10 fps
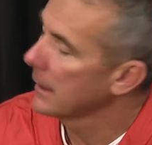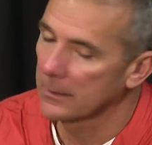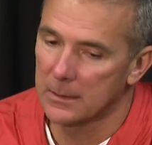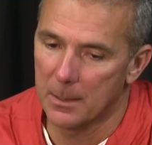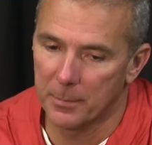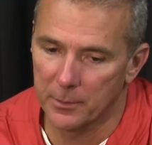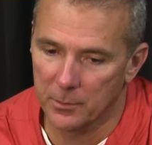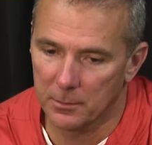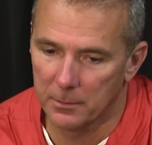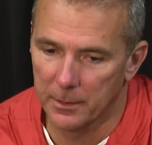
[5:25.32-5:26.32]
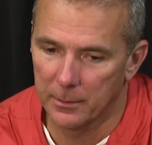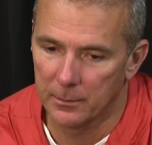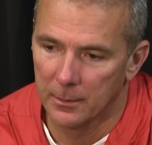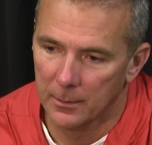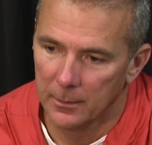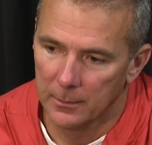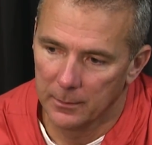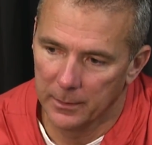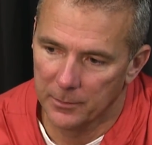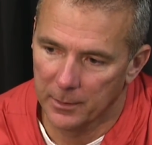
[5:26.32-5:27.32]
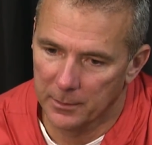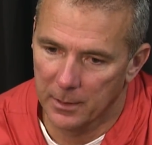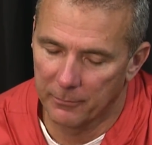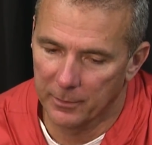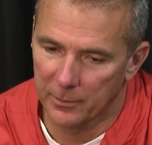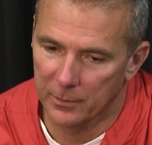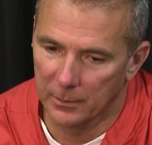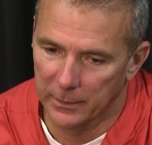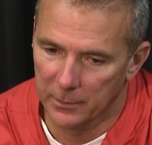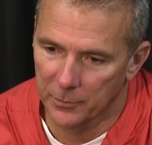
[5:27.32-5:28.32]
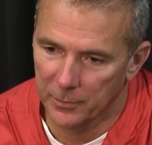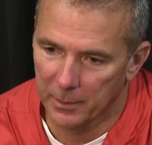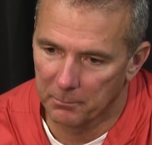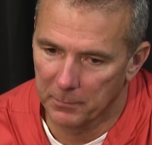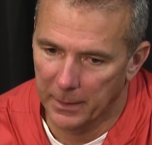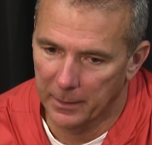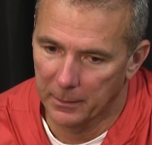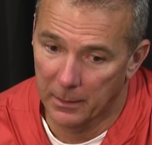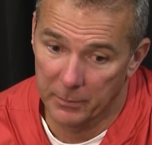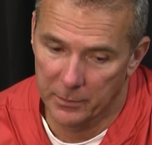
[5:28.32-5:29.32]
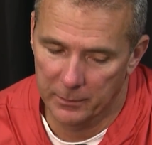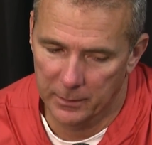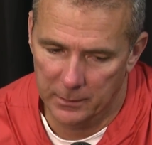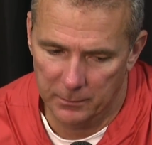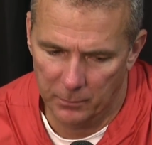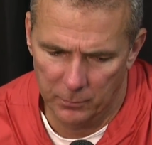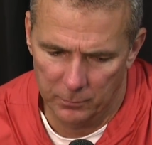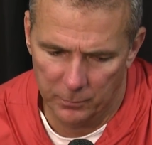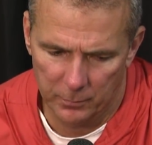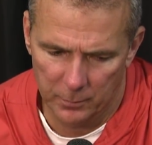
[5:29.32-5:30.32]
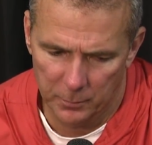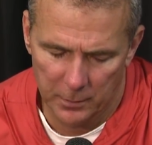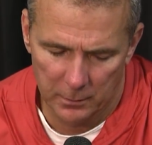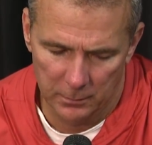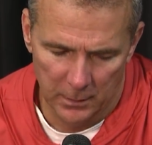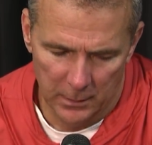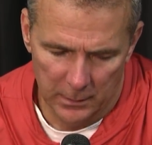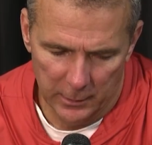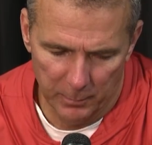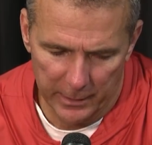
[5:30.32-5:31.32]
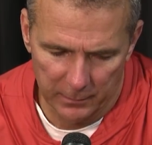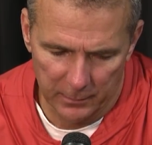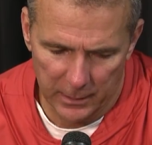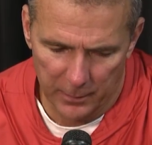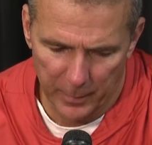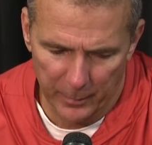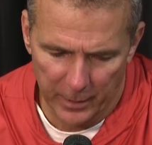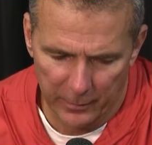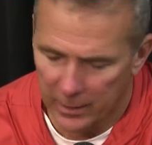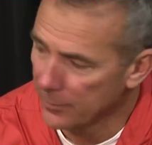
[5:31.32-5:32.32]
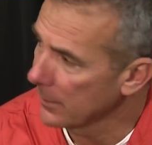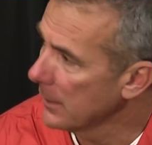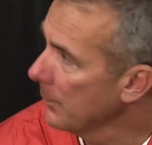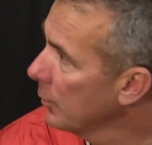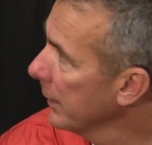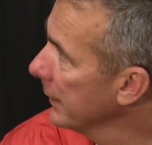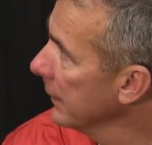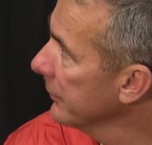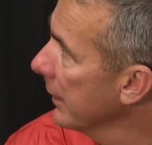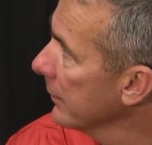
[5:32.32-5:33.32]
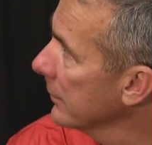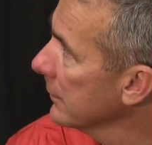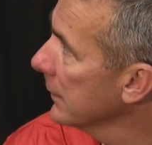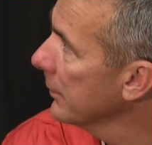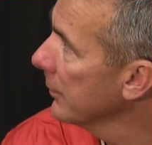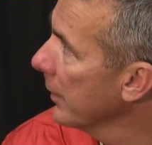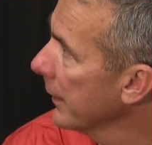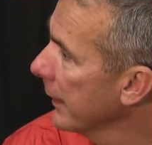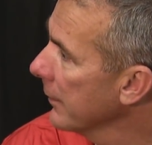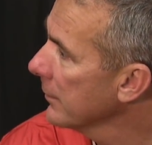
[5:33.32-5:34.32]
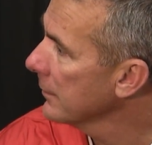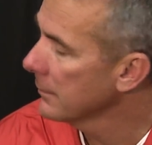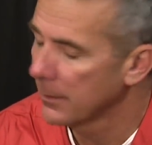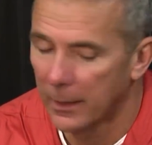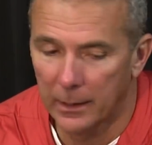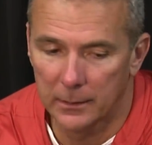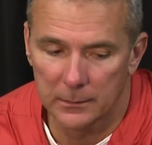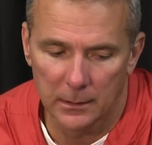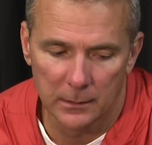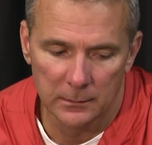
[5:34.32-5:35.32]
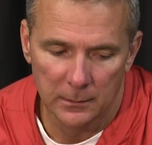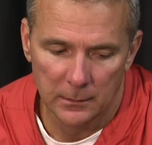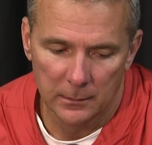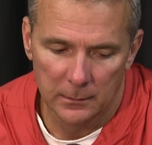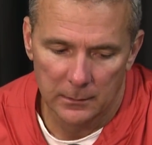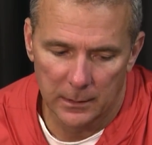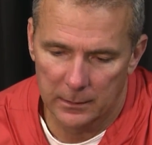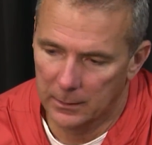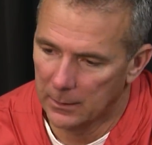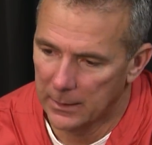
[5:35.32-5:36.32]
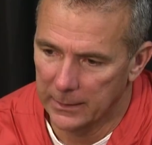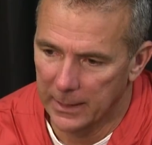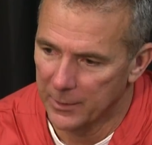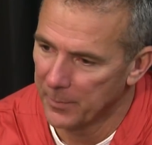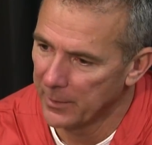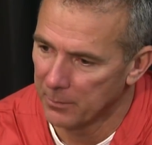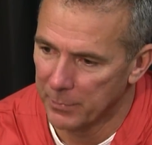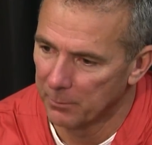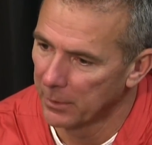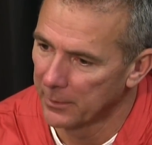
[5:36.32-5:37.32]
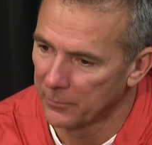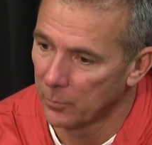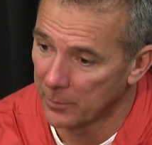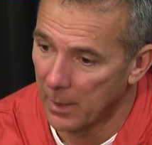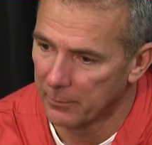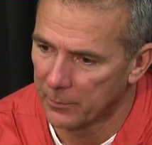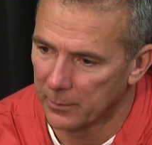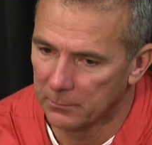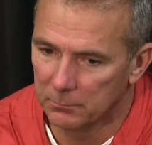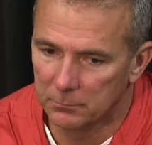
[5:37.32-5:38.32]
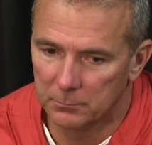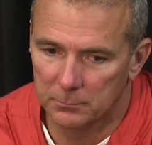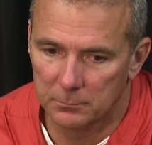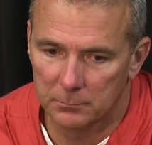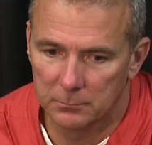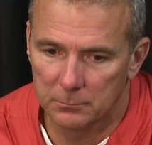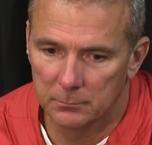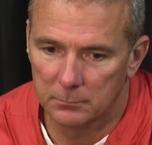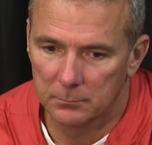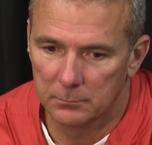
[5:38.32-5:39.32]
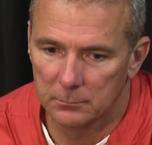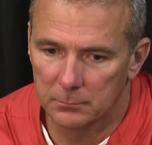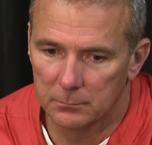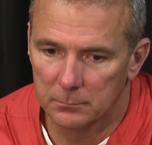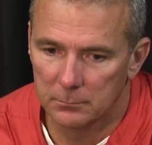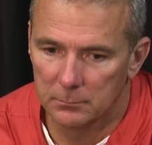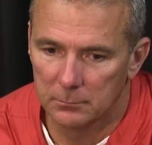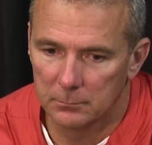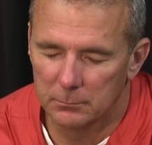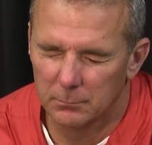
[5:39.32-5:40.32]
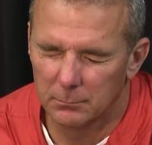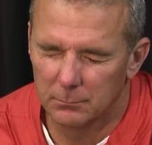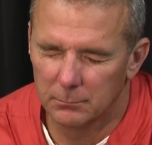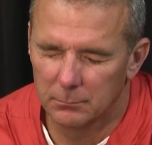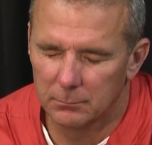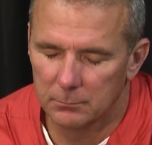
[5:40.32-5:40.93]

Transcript: next step in his career, is the toughness, the leadership, and obviously uh, through through the ball. And everybody, you got to remember now, that was a top 20 defense that we went against. And uh, I thought a lot of guys made some big plays for us, obviously. Austin? Urban, you know what's coming